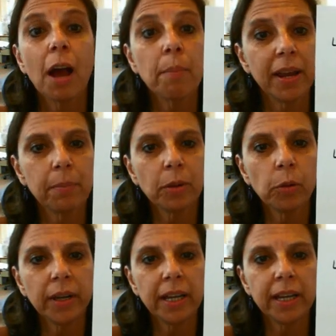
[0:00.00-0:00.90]
my
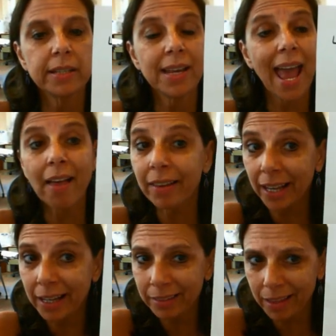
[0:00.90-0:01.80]
employees,
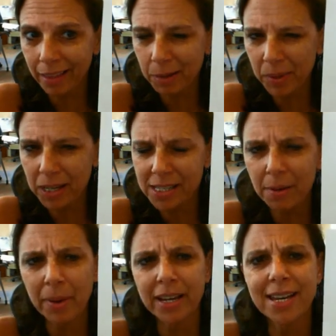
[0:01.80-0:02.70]
Allegheny, they like me because I
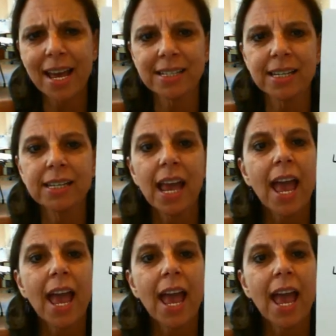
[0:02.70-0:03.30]
pay taxes,